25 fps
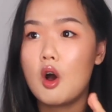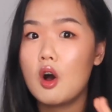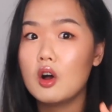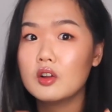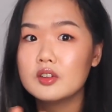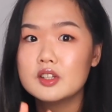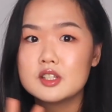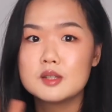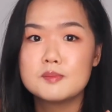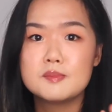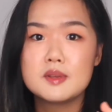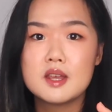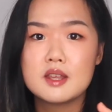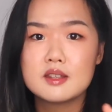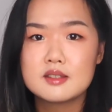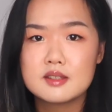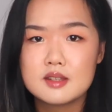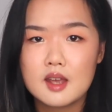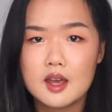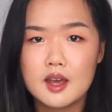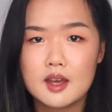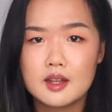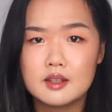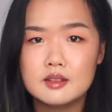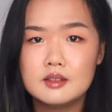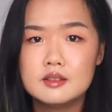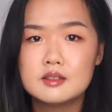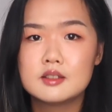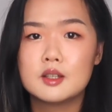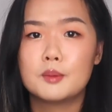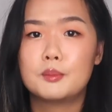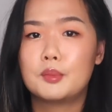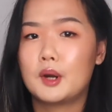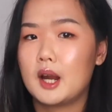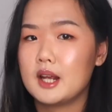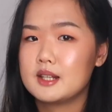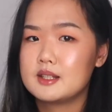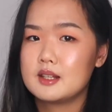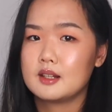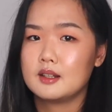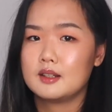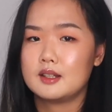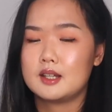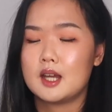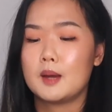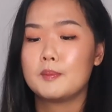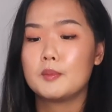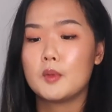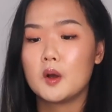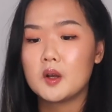all this being said,
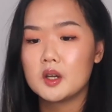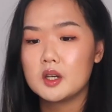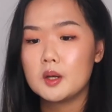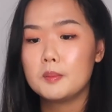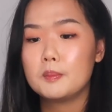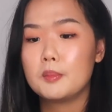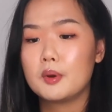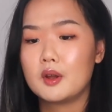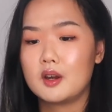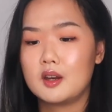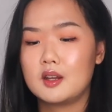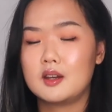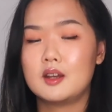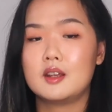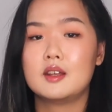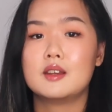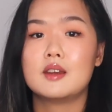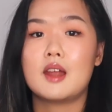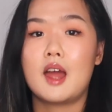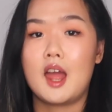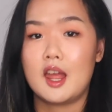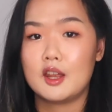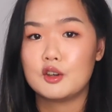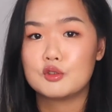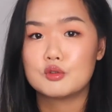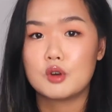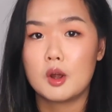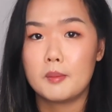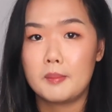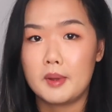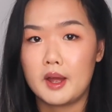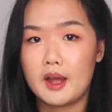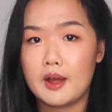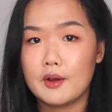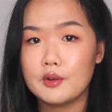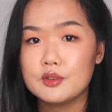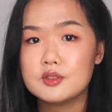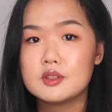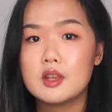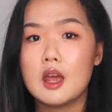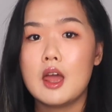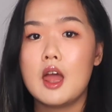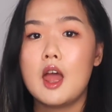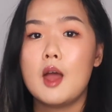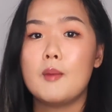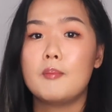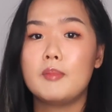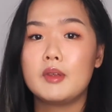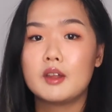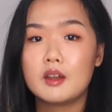surprisingly, I'm not going to put it in I drop out,
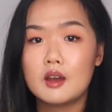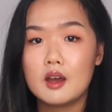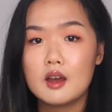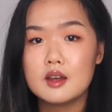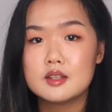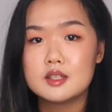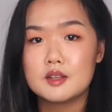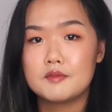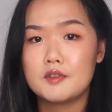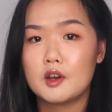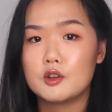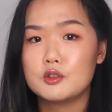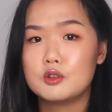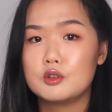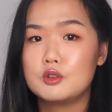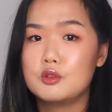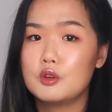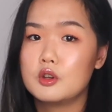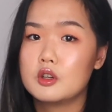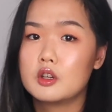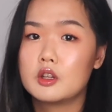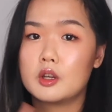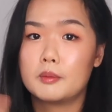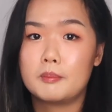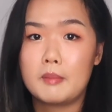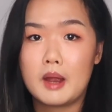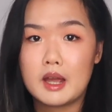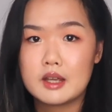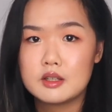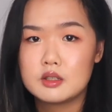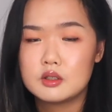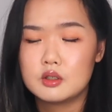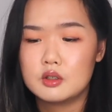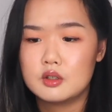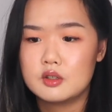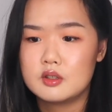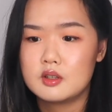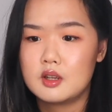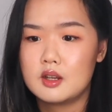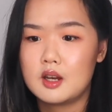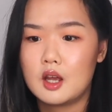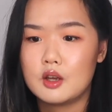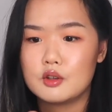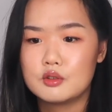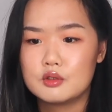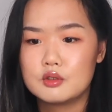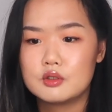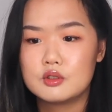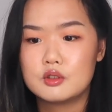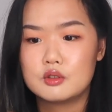because if I was to do another master's and
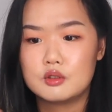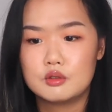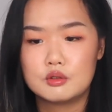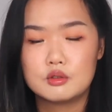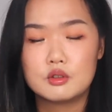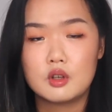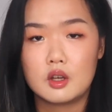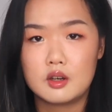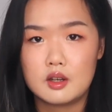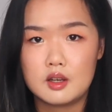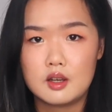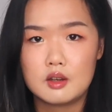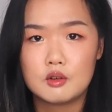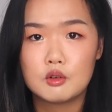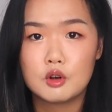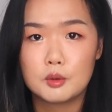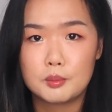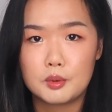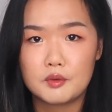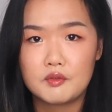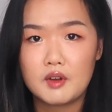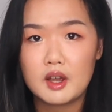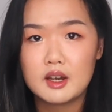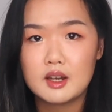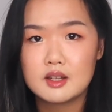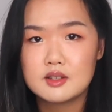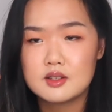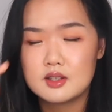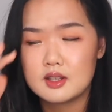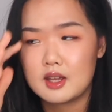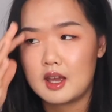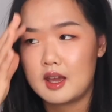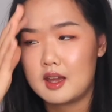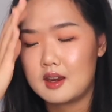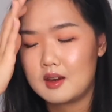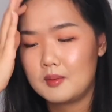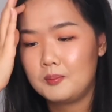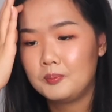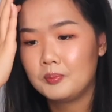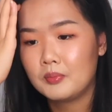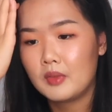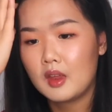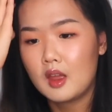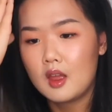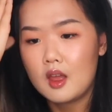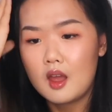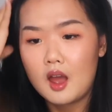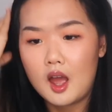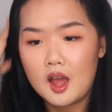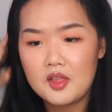I was to study corporate finance again,
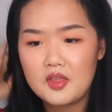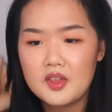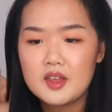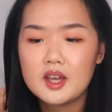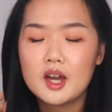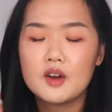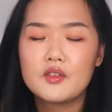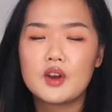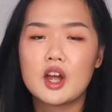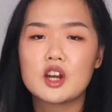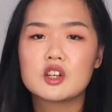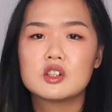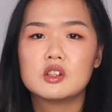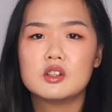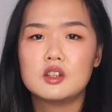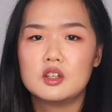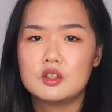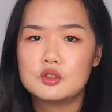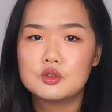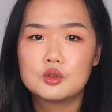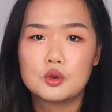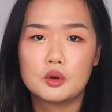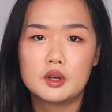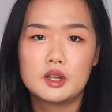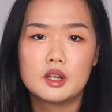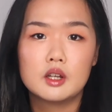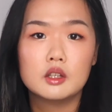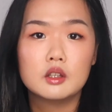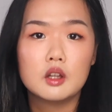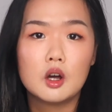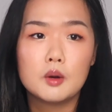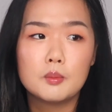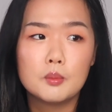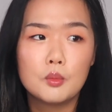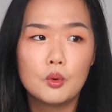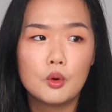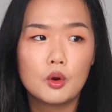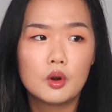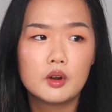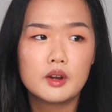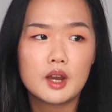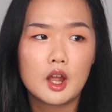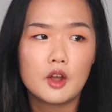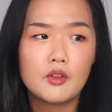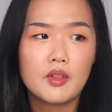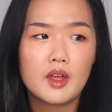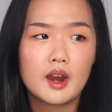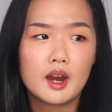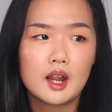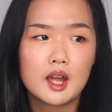I think I would actually enjoy it a lot more
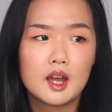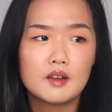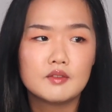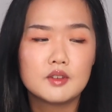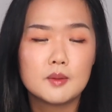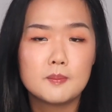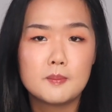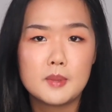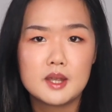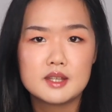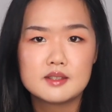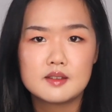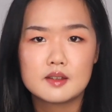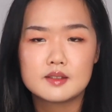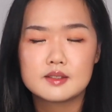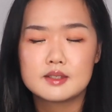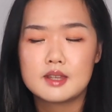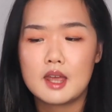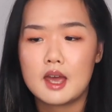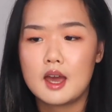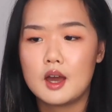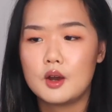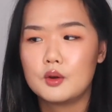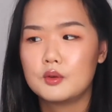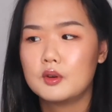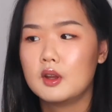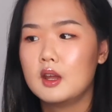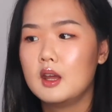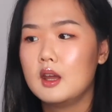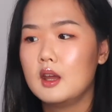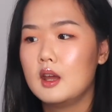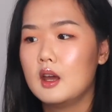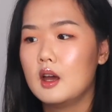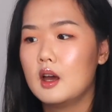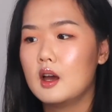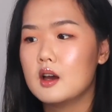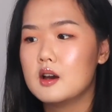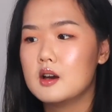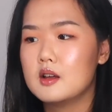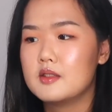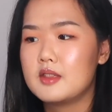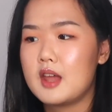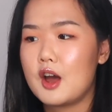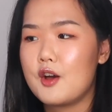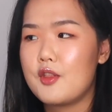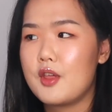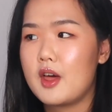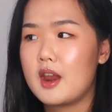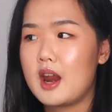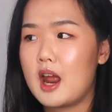now that I have the basics down.
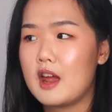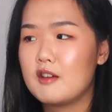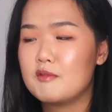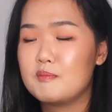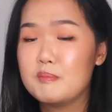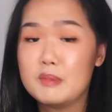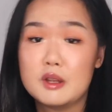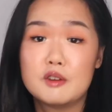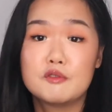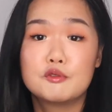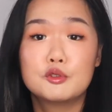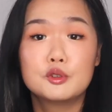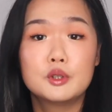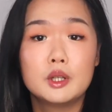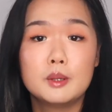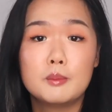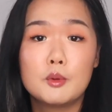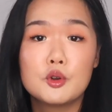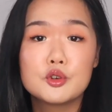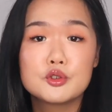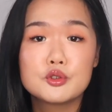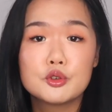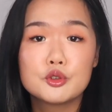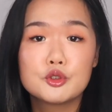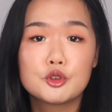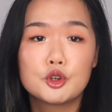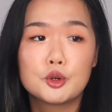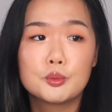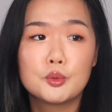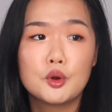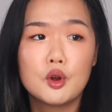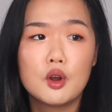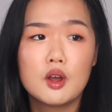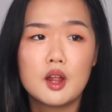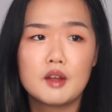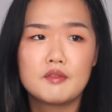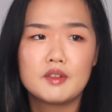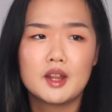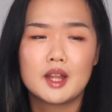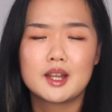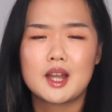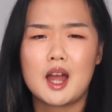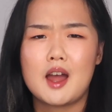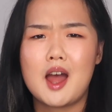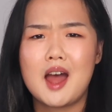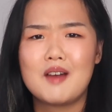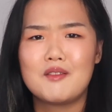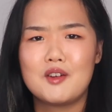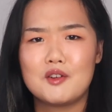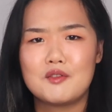Now that I've been through the emotional turmoil, I feel like
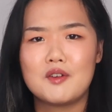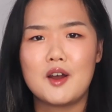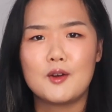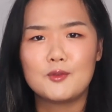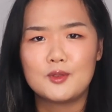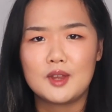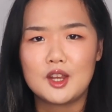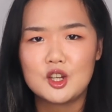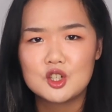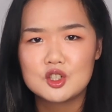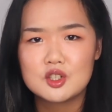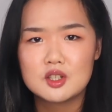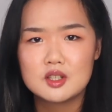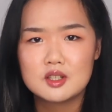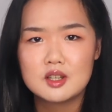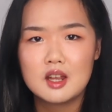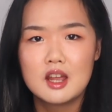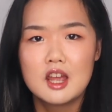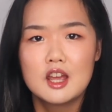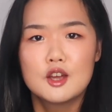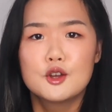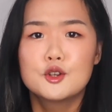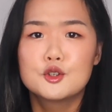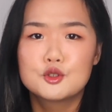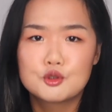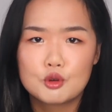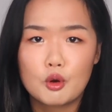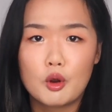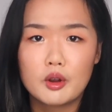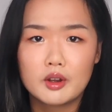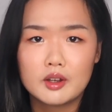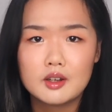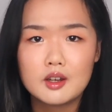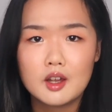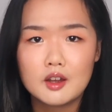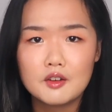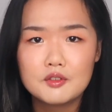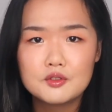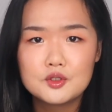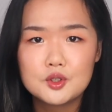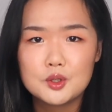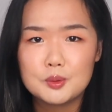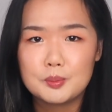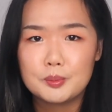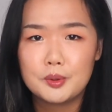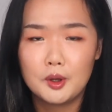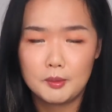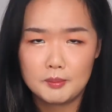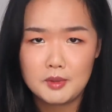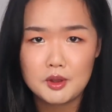I have a foundation strong enough
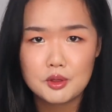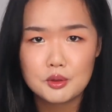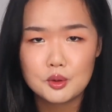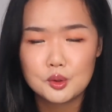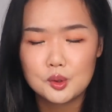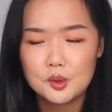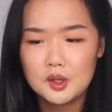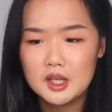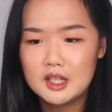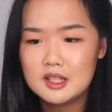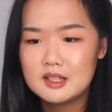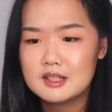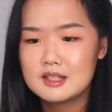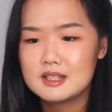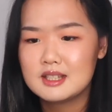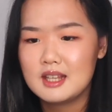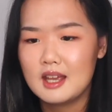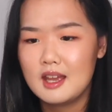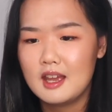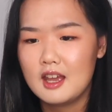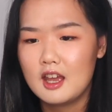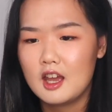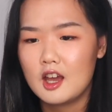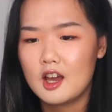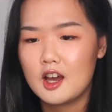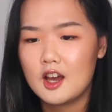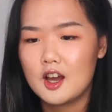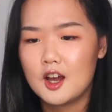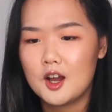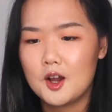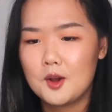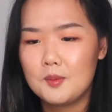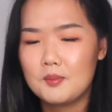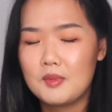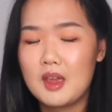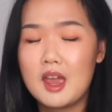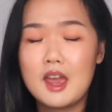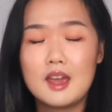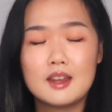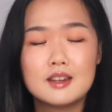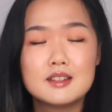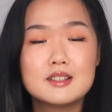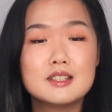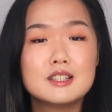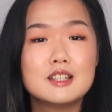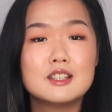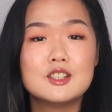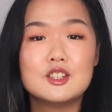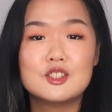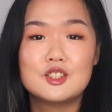to put me through it.
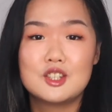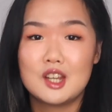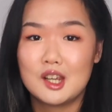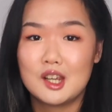And